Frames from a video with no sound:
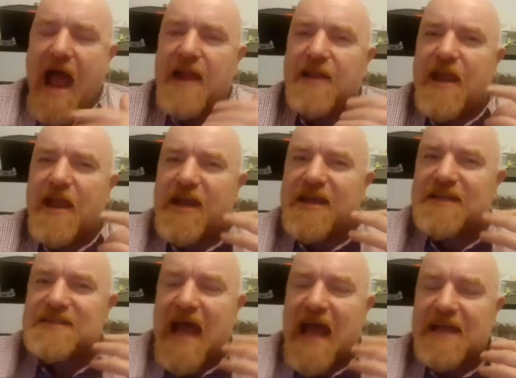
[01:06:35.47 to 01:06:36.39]
And
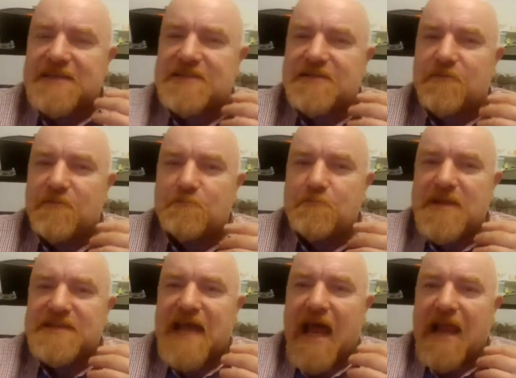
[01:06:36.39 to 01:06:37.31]
you can taste
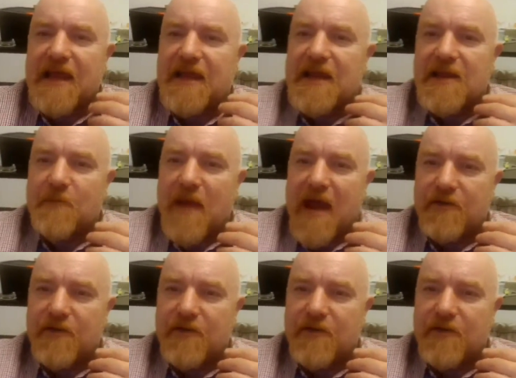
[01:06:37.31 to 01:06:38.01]
metallic in your mouth.